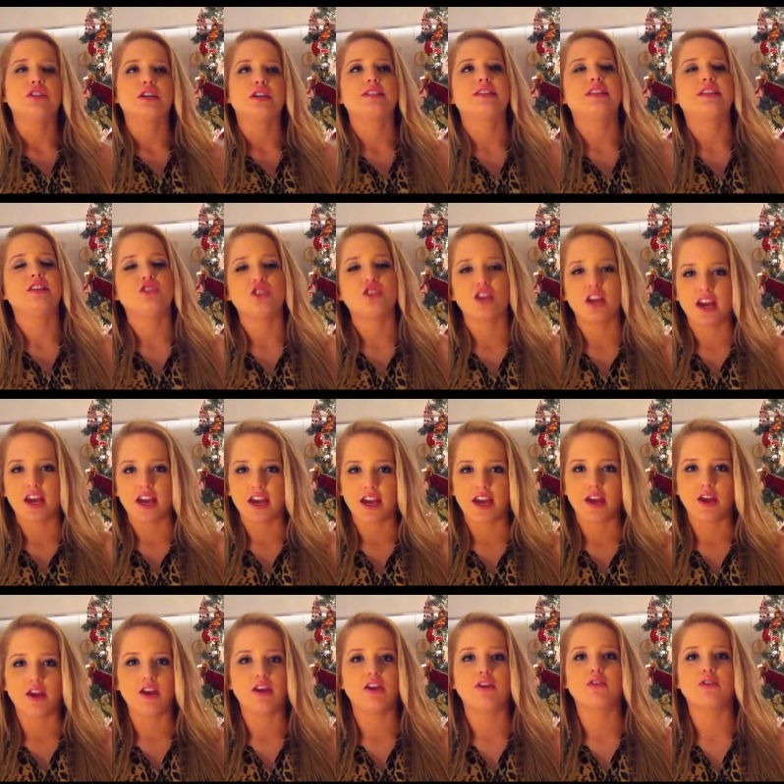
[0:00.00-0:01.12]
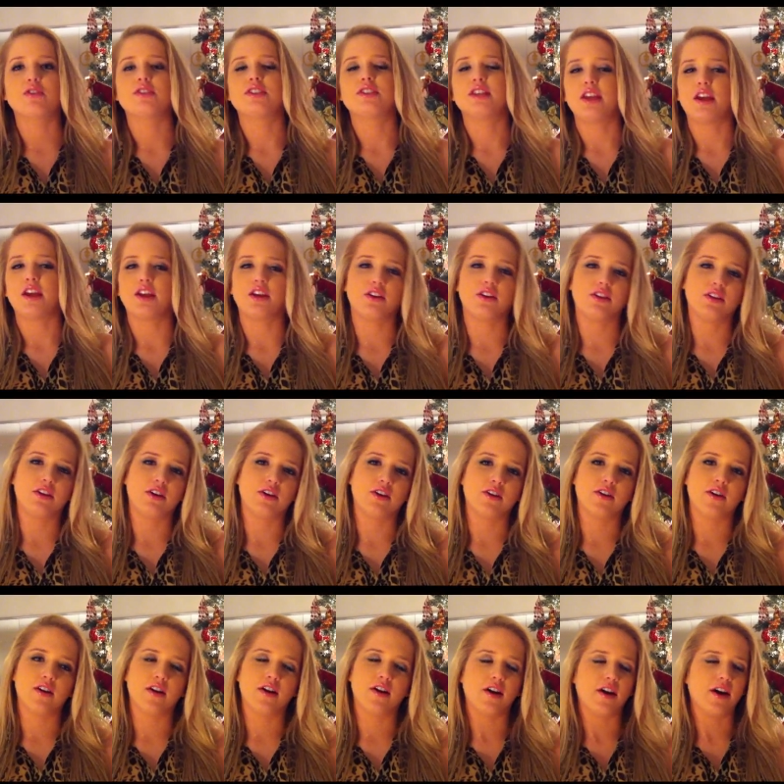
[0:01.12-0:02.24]
Jessie J, Christina
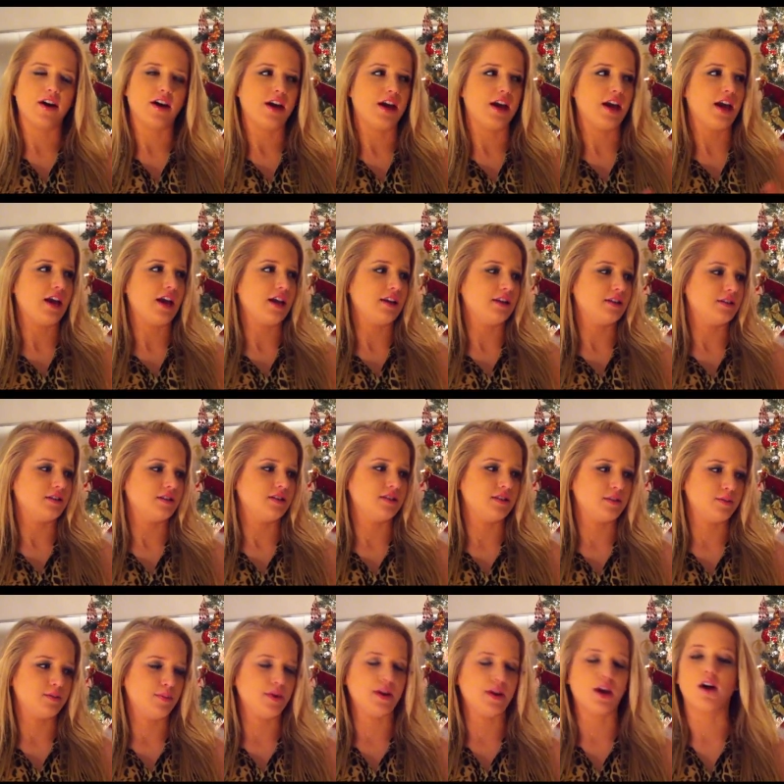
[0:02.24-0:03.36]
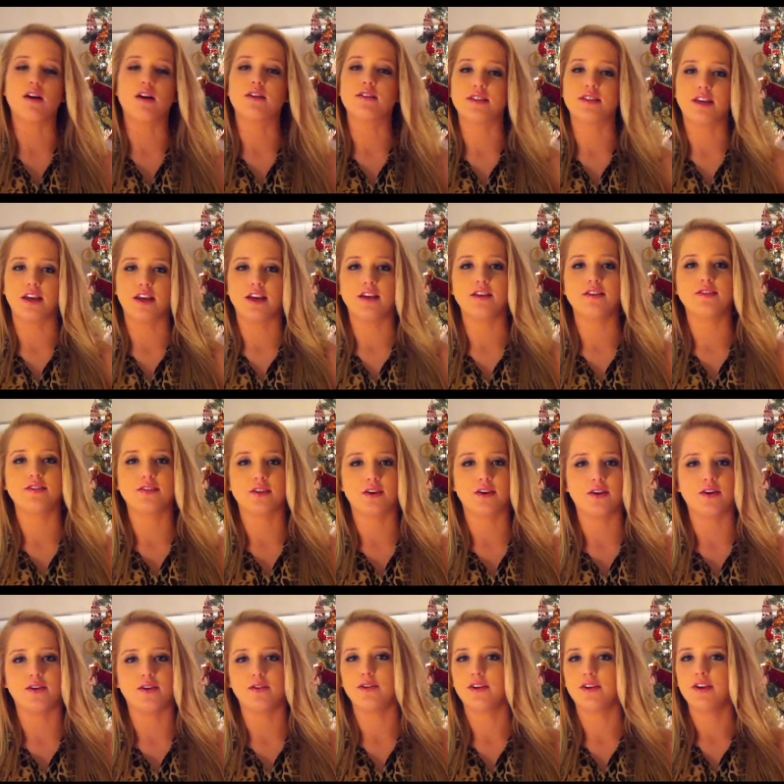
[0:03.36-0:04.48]
Aguilera, and Beyonce. So
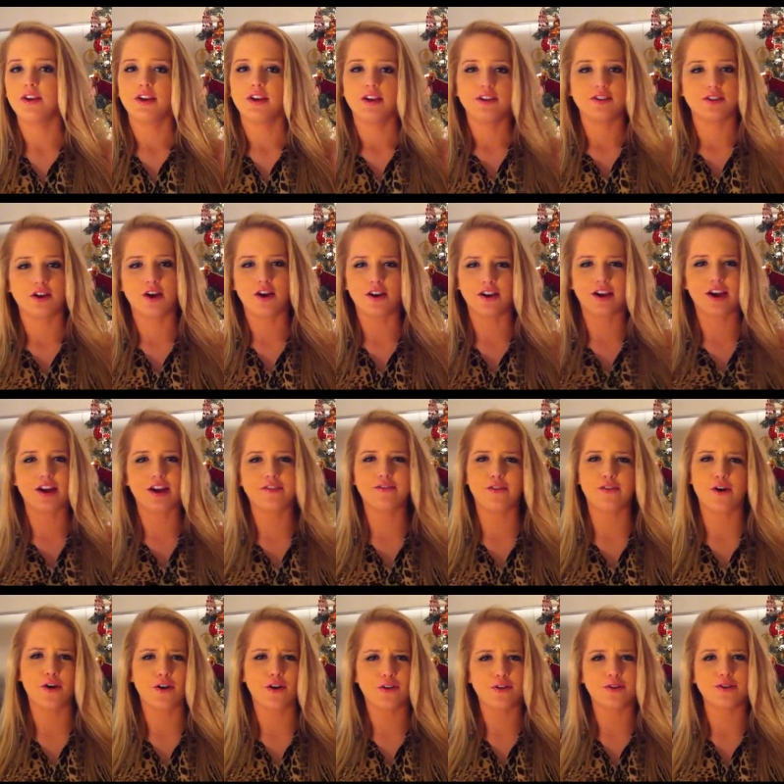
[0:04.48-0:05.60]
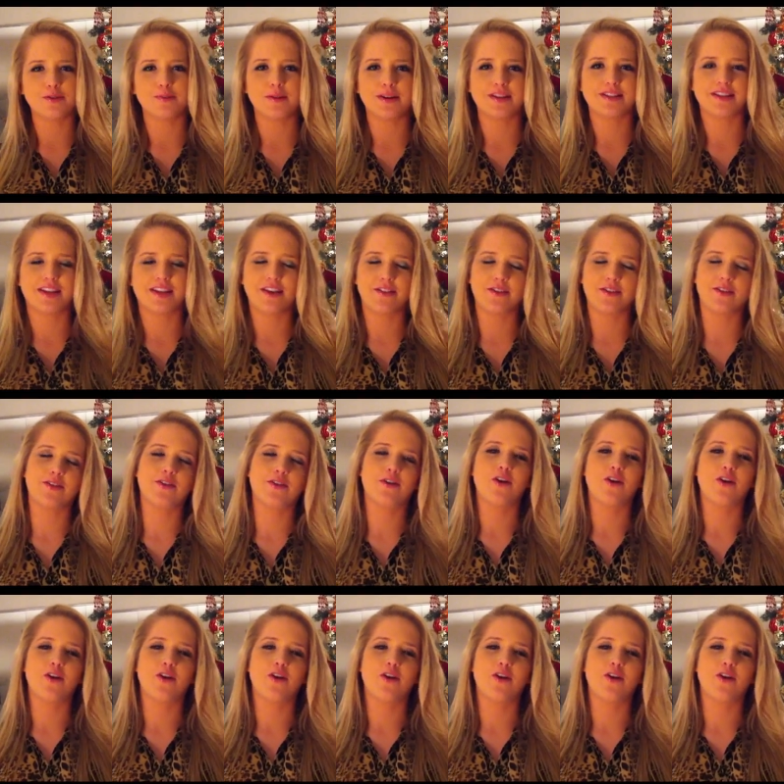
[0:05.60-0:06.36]
it's all kind of all of those mixed together.